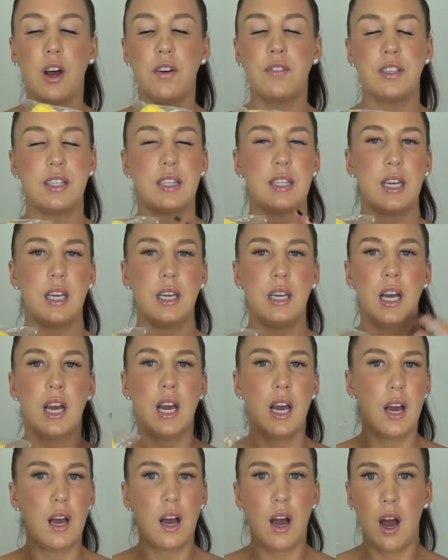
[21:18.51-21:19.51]
Obviously,
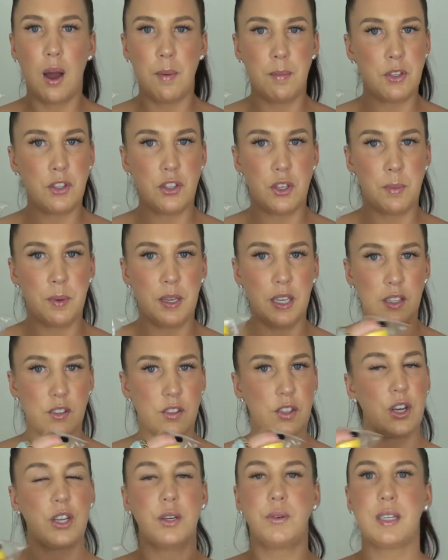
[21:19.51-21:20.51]
I'm assuming
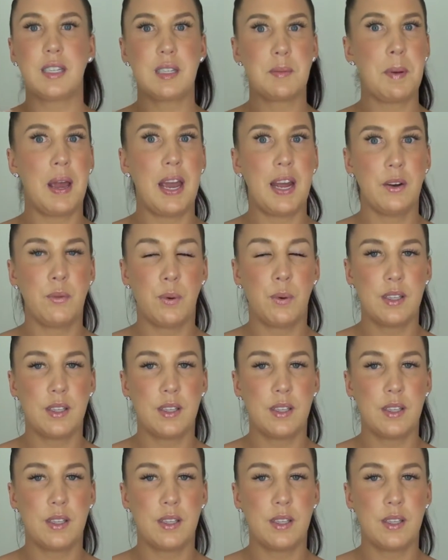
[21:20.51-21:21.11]
it's going to expand